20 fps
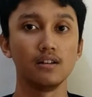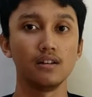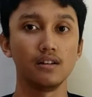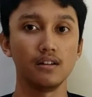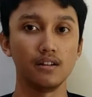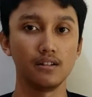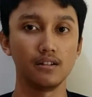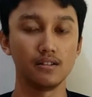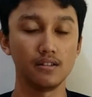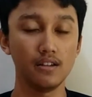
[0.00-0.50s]

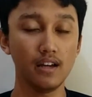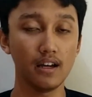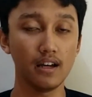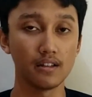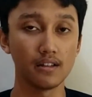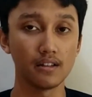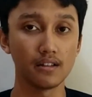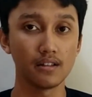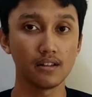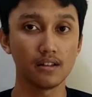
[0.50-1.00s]
In the
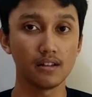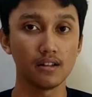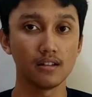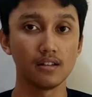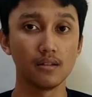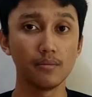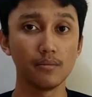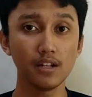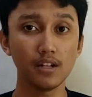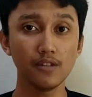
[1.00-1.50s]
end,
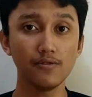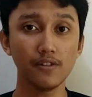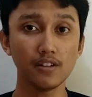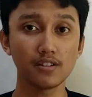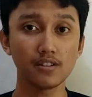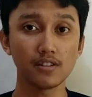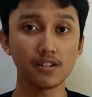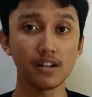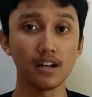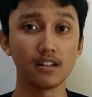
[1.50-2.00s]
the
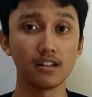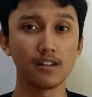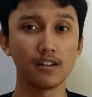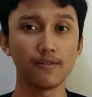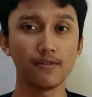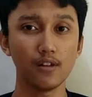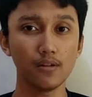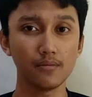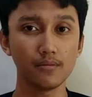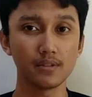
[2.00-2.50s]
manufacture and
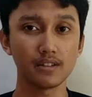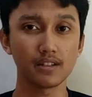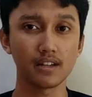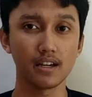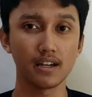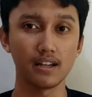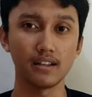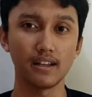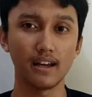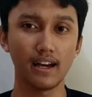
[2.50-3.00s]
development
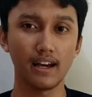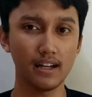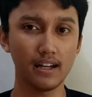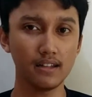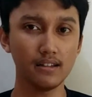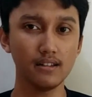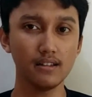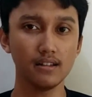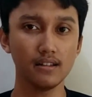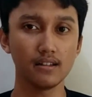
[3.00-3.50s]
can
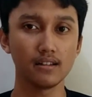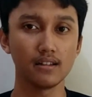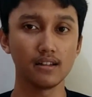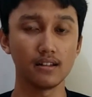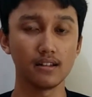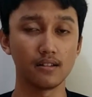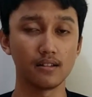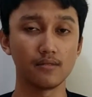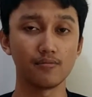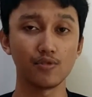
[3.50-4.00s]
end
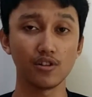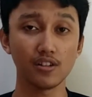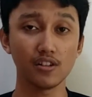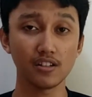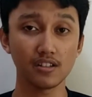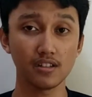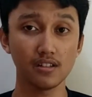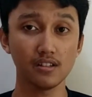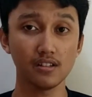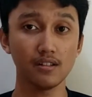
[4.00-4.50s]
in
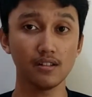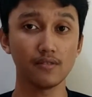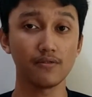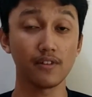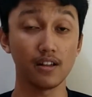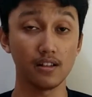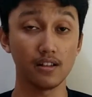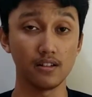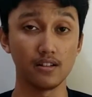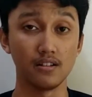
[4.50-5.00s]
production
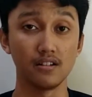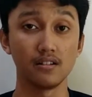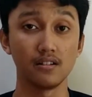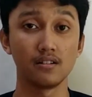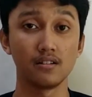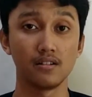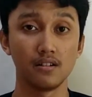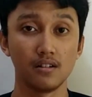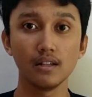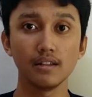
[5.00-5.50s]
failure.
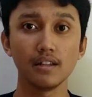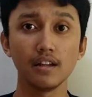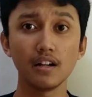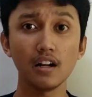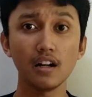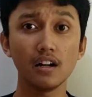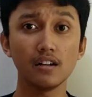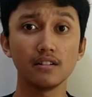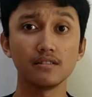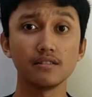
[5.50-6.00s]
There
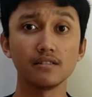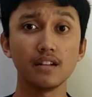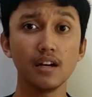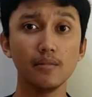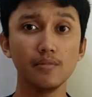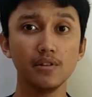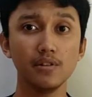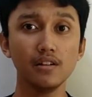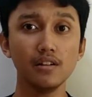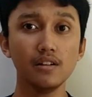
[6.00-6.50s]
are a
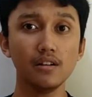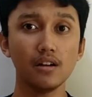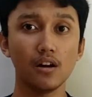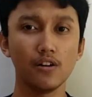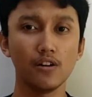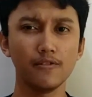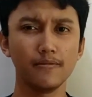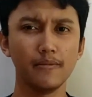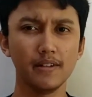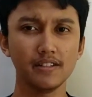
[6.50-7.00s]
number
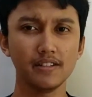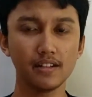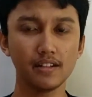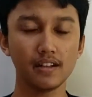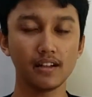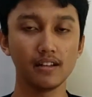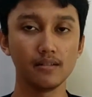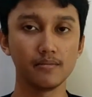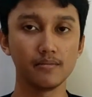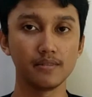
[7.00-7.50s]
of basic
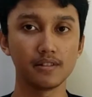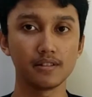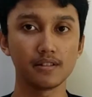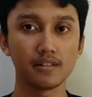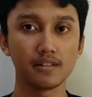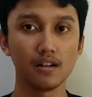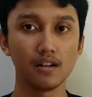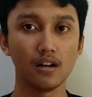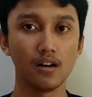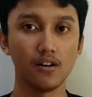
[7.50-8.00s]

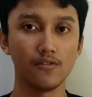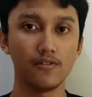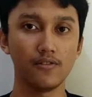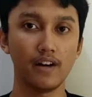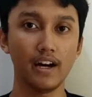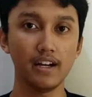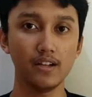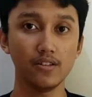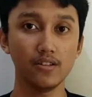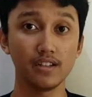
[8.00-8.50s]
elements of
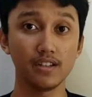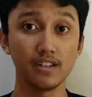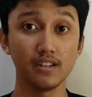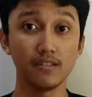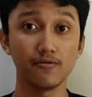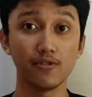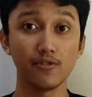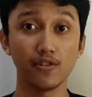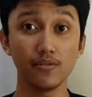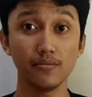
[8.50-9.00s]

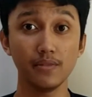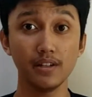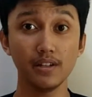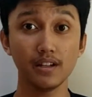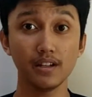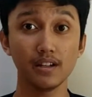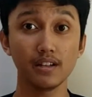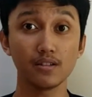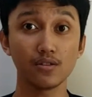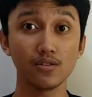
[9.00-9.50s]
IoT
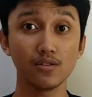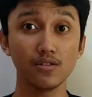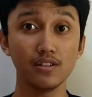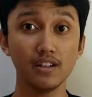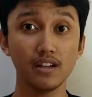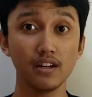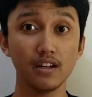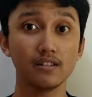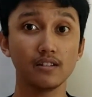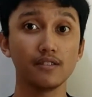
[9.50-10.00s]
forming,
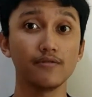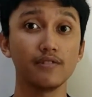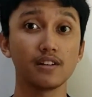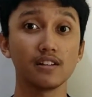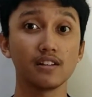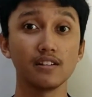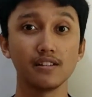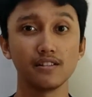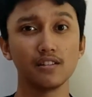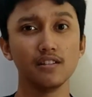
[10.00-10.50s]
including
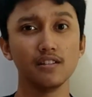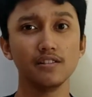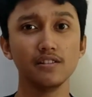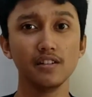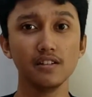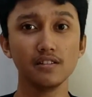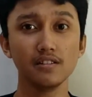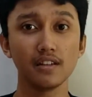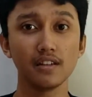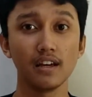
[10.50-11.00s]
artificial
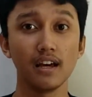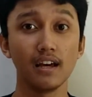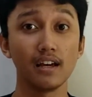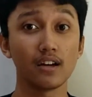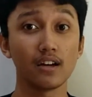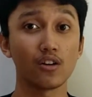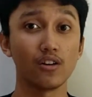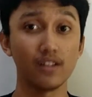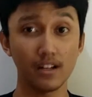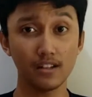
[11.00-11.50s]
intelligence,
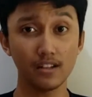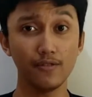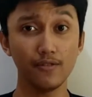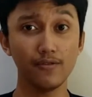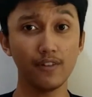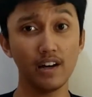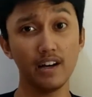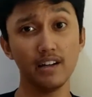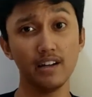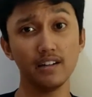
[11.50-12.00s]
connected
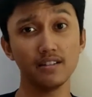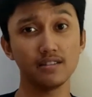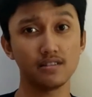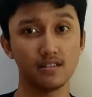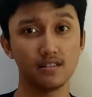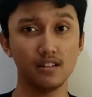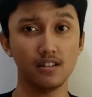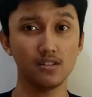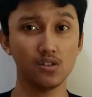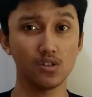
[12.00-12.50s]
device,
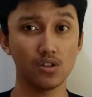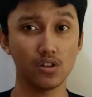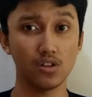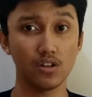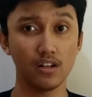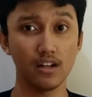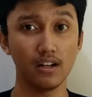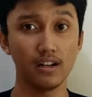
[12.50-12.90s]
sensor,